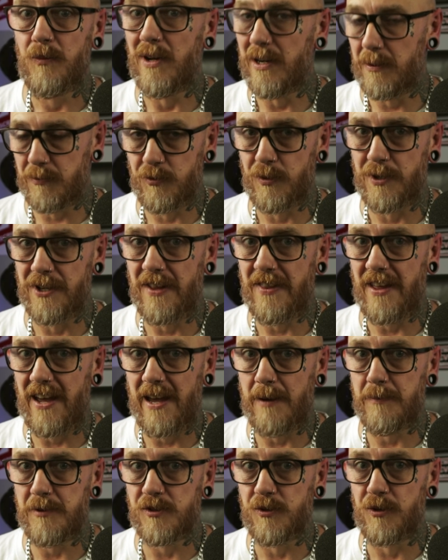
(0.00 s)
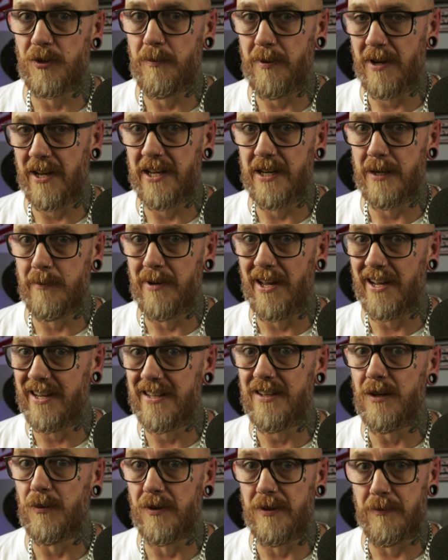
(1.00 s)
Welcome to another episode of Playing a
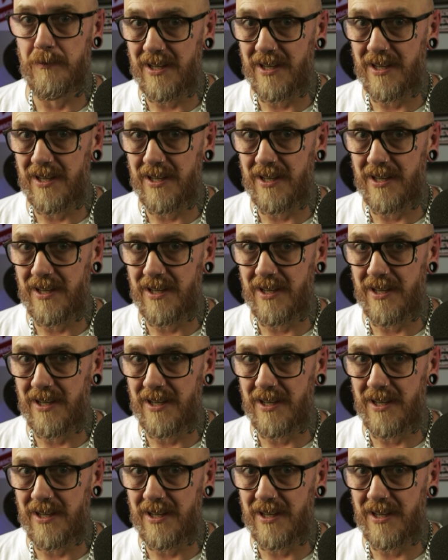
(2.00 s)
Blinder with